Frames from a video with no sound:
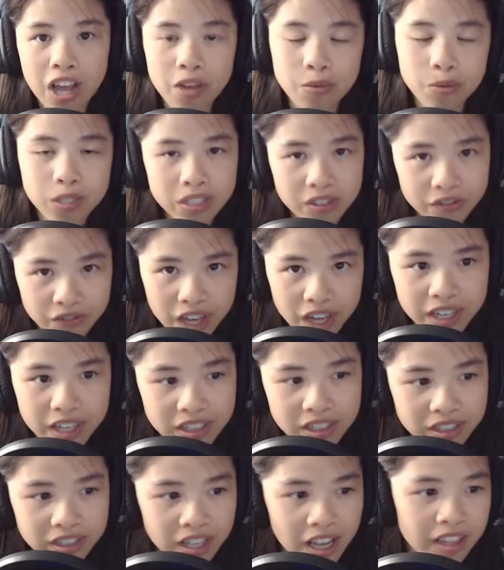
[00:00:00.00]
I went to
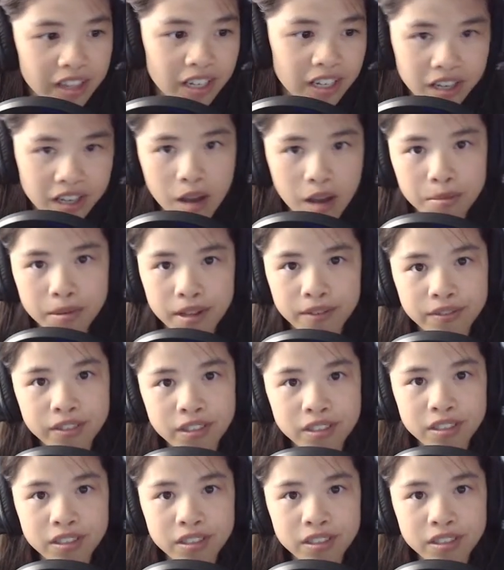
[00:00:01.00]
Vegas and then a couple other